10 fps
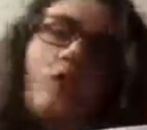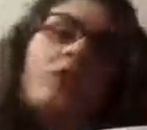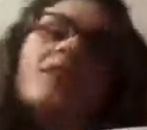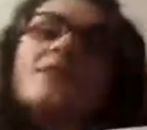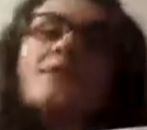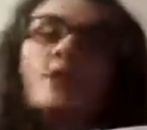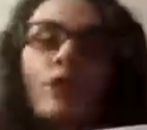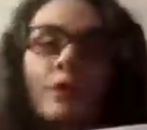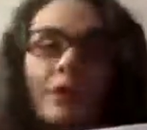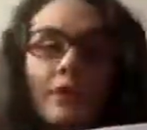So this
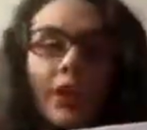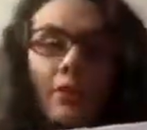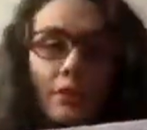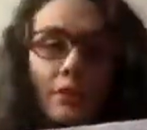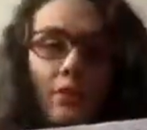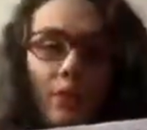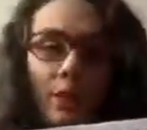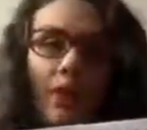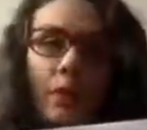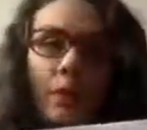form, the ground
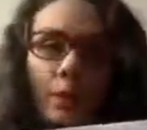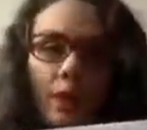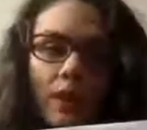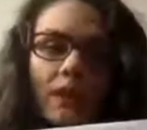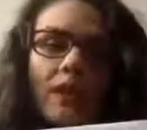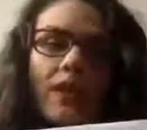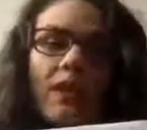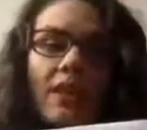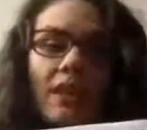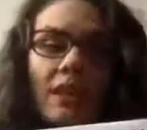form of the word,
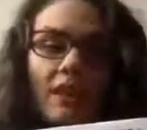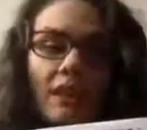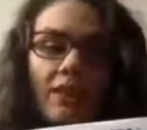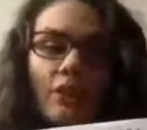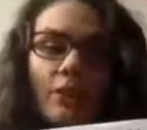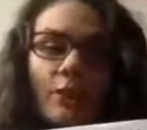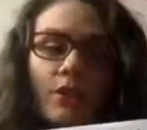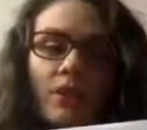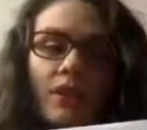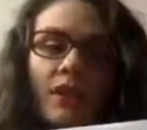is
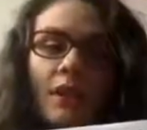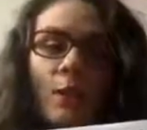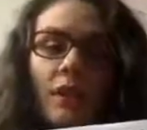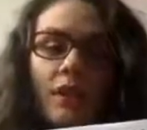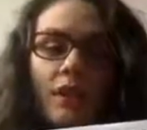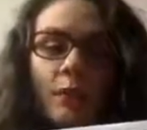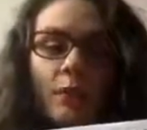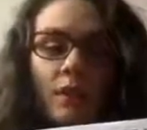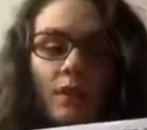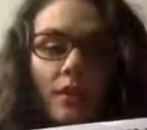used when the
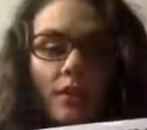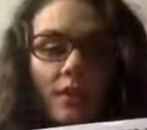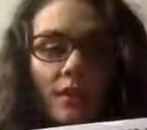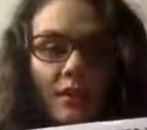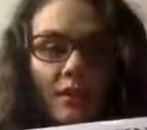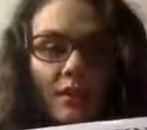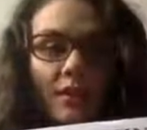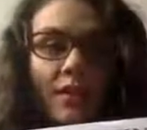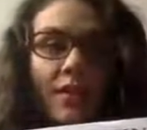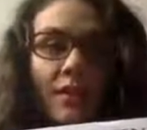word is
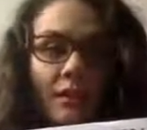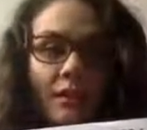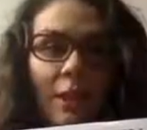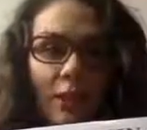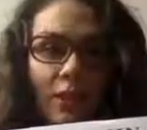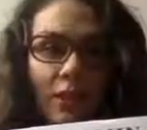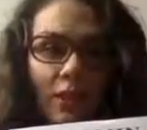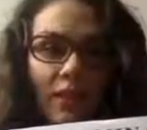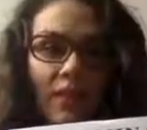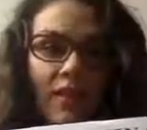in the subject
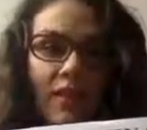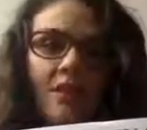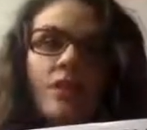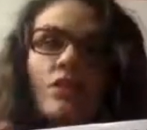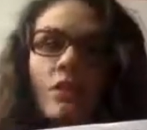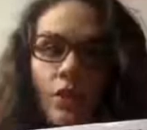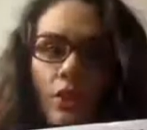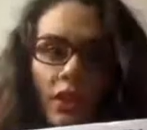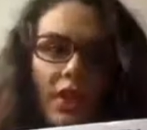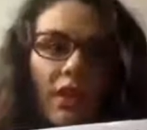of the sentence
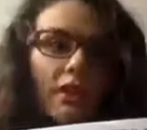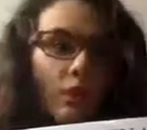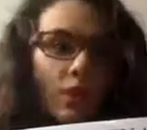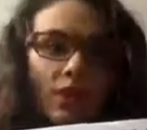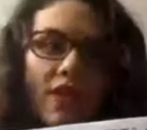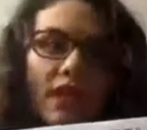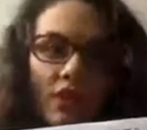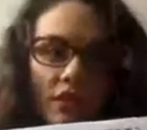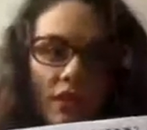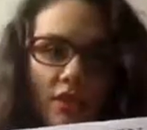or doing the
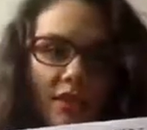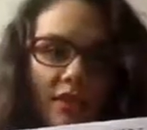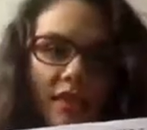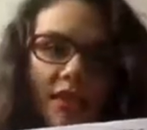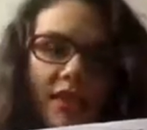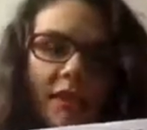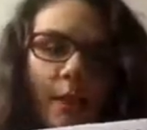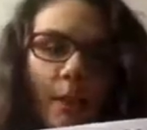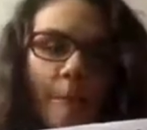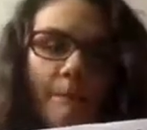action in the
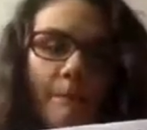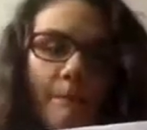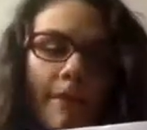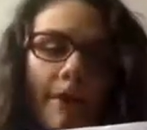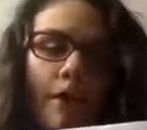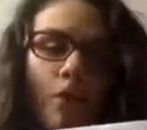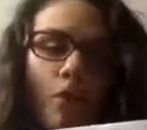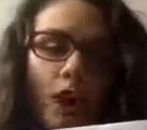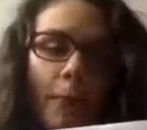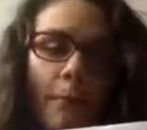sentence. Mama
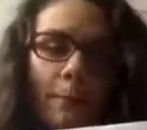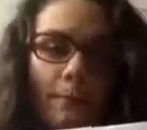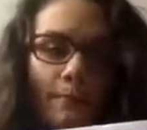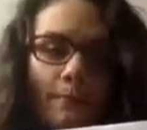kuha.